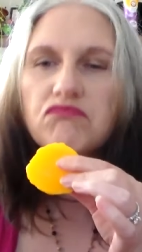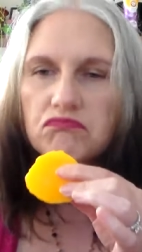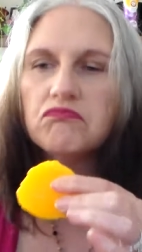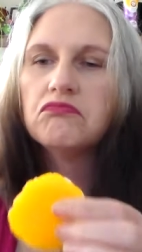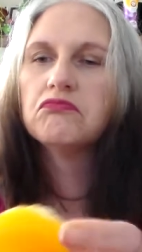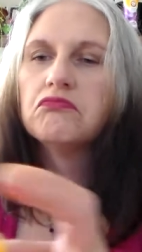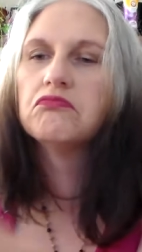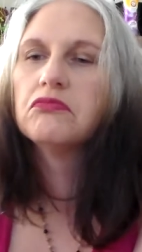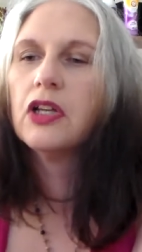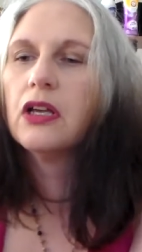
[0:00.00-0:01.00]
Hmm.
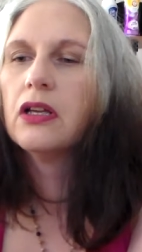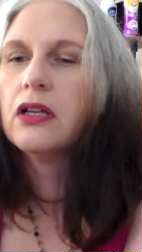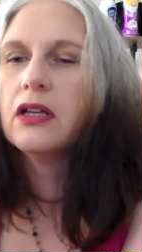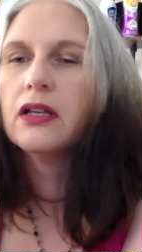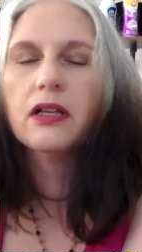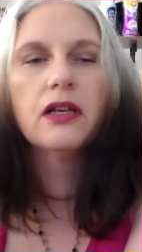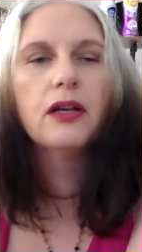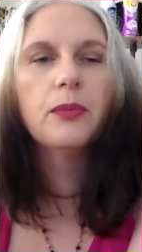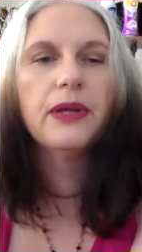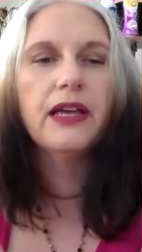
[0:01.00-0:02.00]

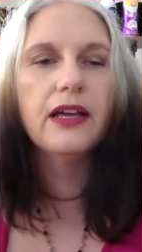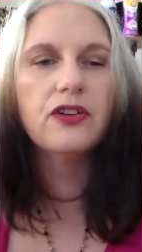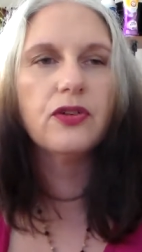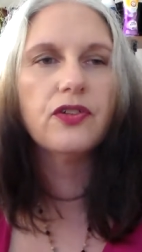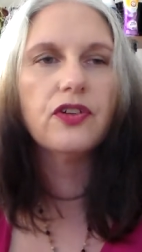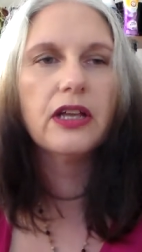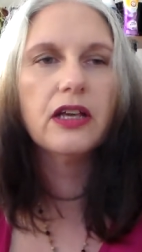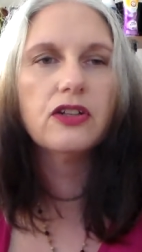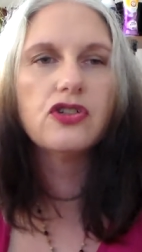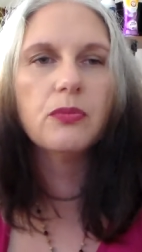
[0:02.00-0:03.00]
It'll be
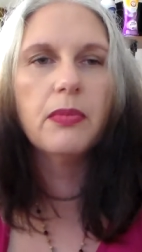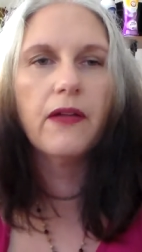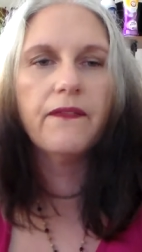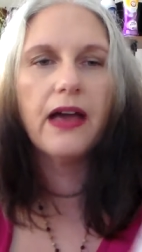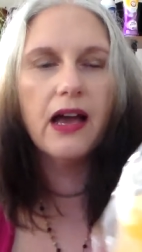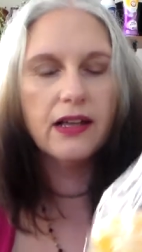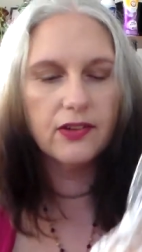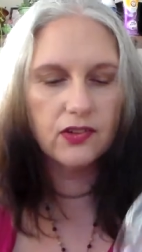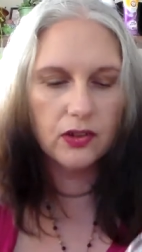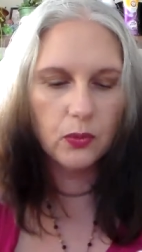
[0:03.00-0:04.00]
interesting to melt that
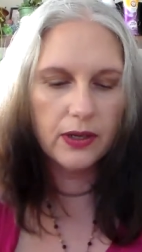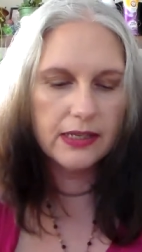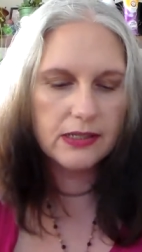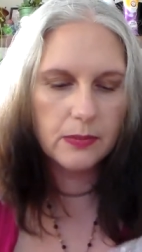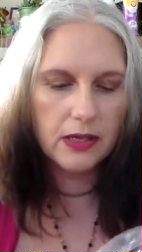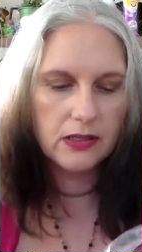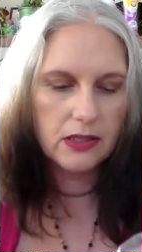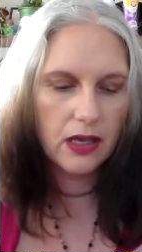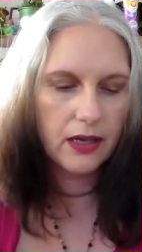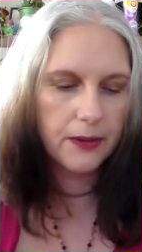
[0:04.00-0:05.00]
and see what it
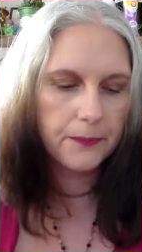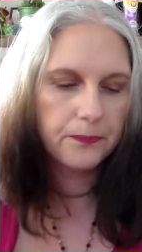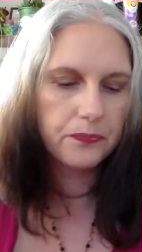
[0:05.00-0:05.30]
smells like